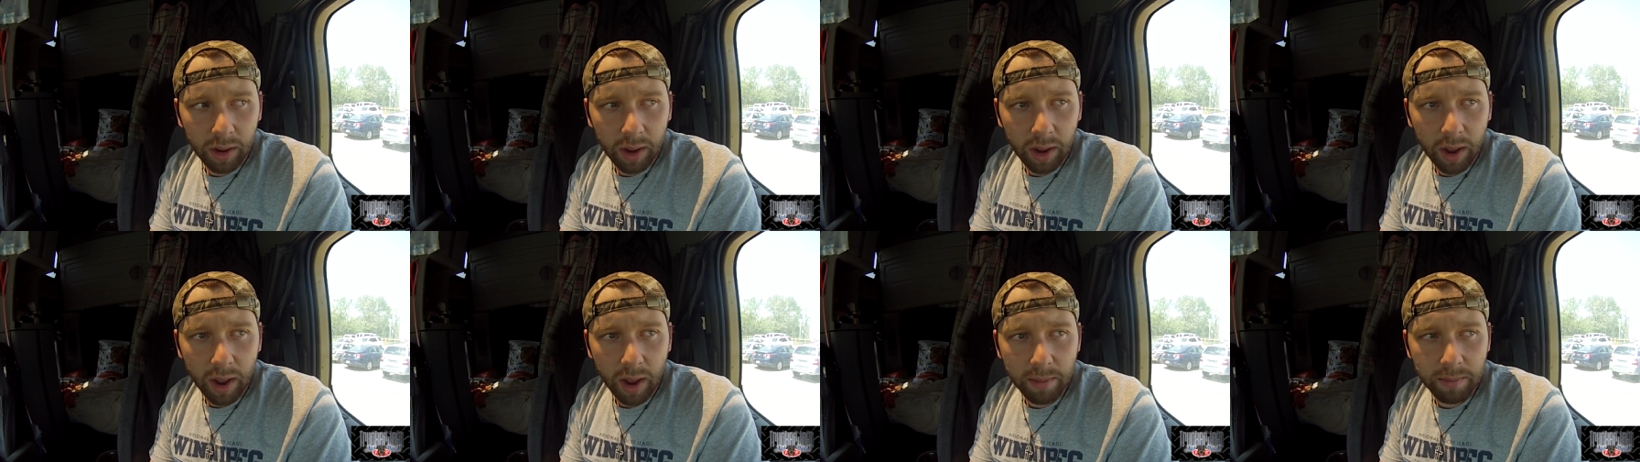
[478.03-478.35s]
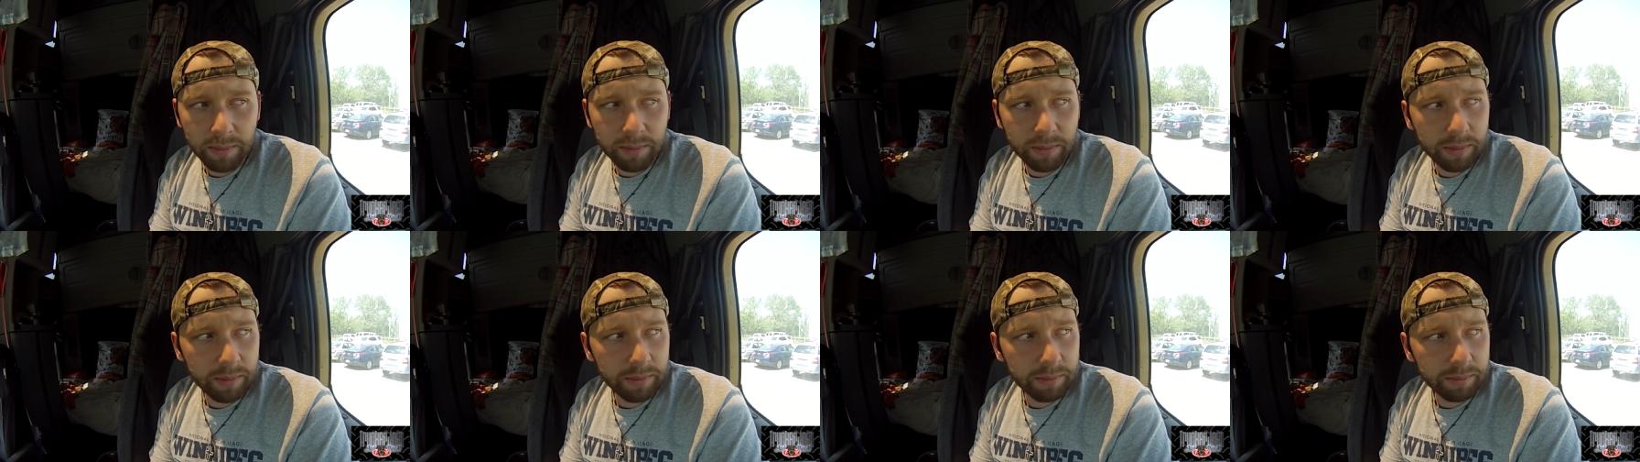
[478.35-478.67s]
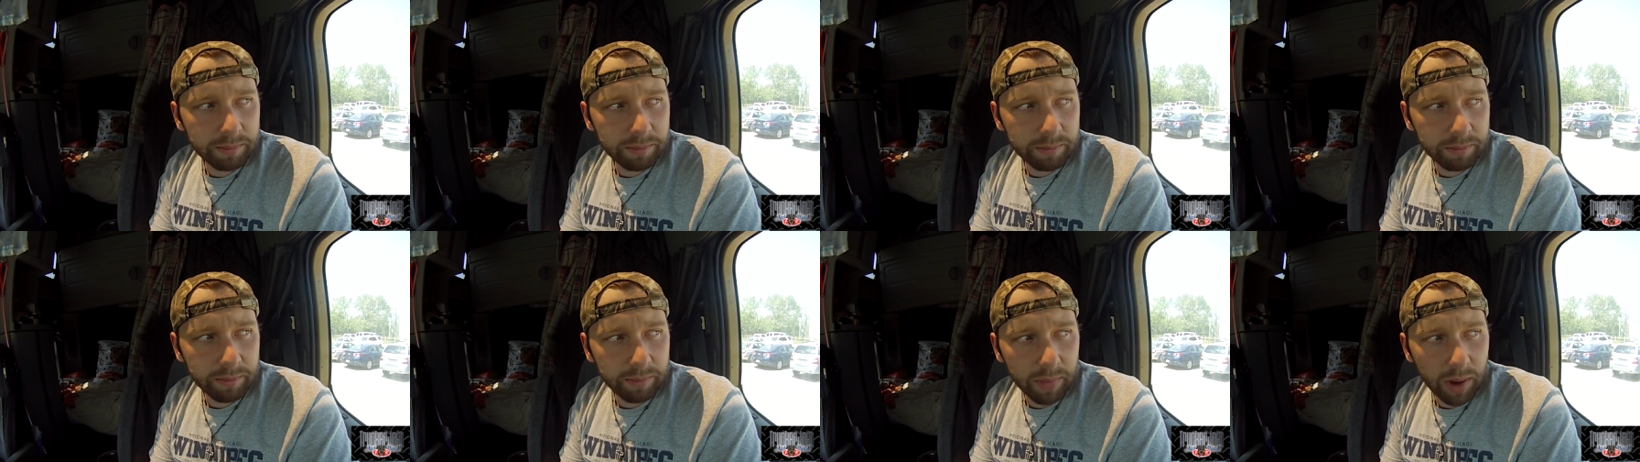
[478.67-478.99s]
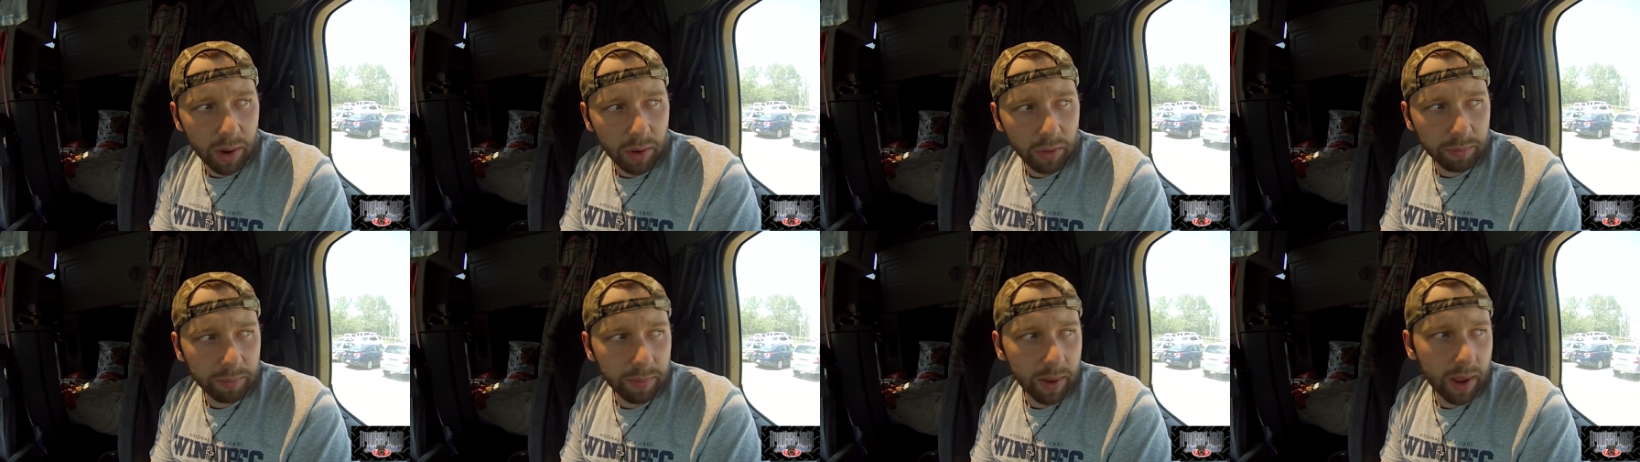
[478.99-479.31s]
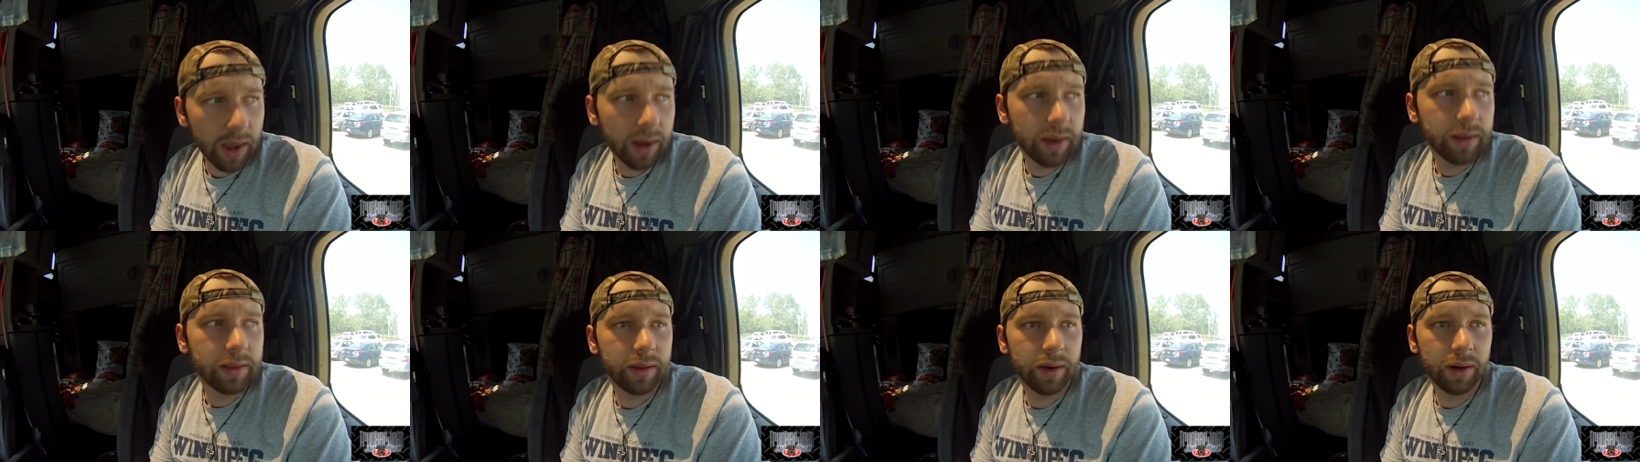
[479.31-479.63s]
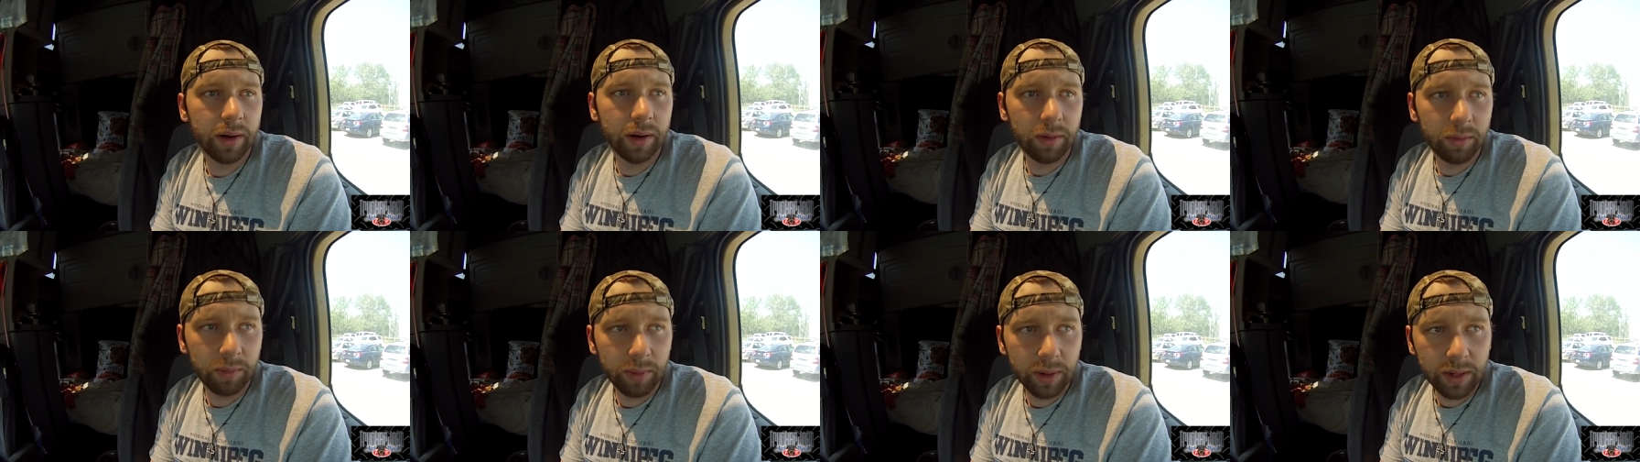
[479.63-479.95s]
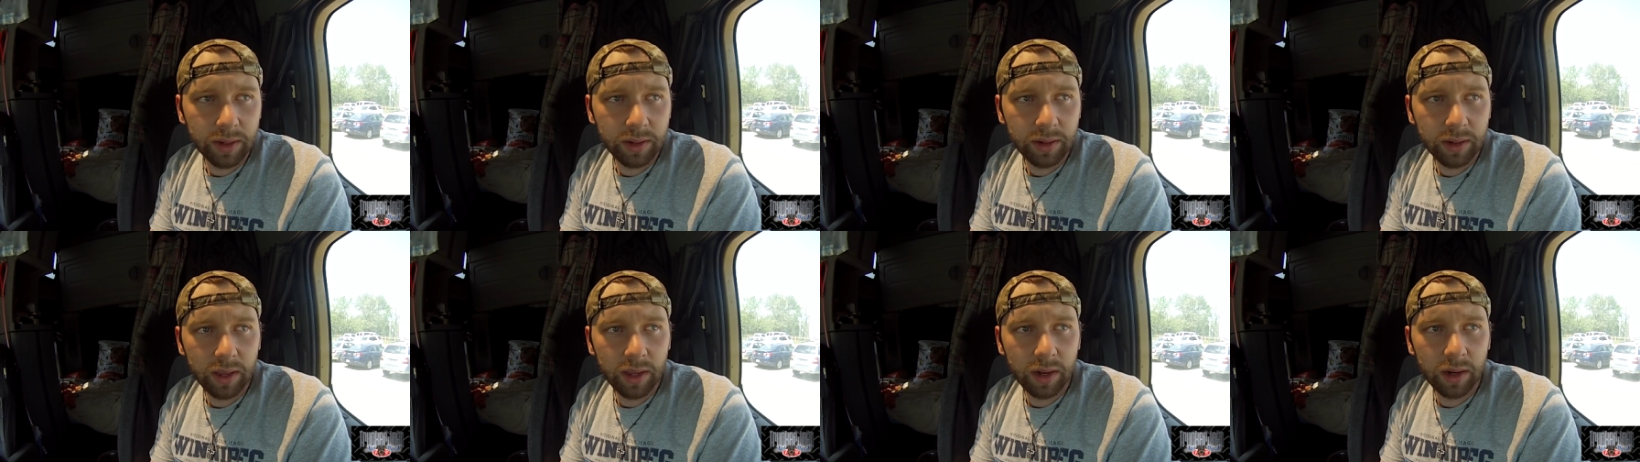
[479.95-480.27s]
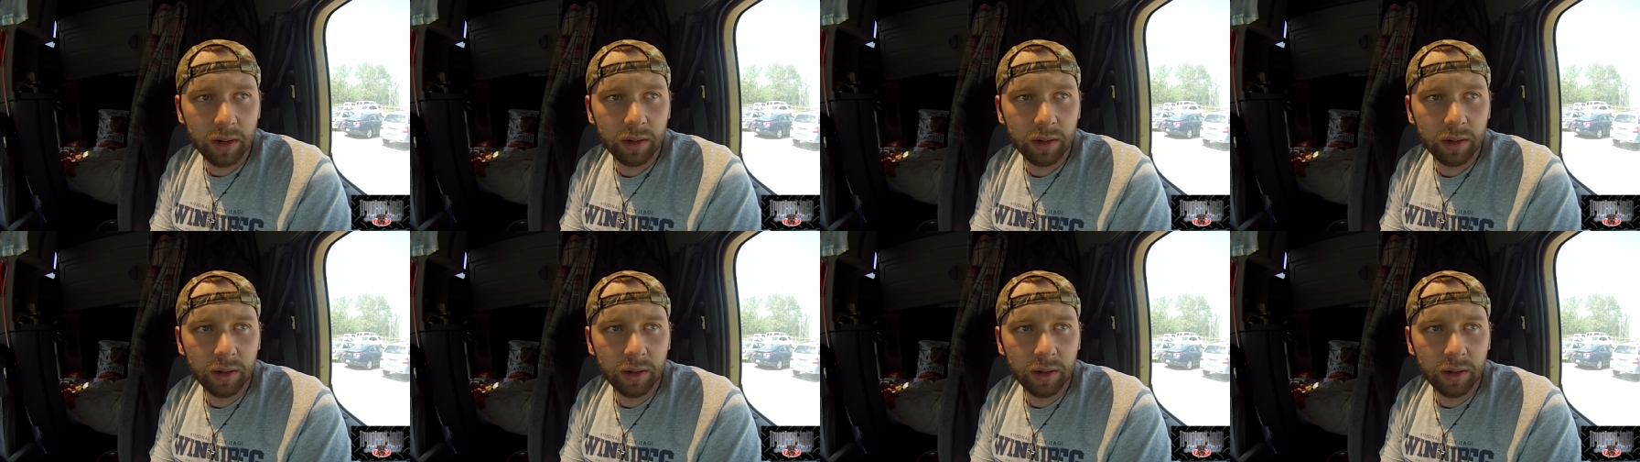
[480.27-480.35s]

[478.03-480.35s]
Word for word: I'm out back there waiting to get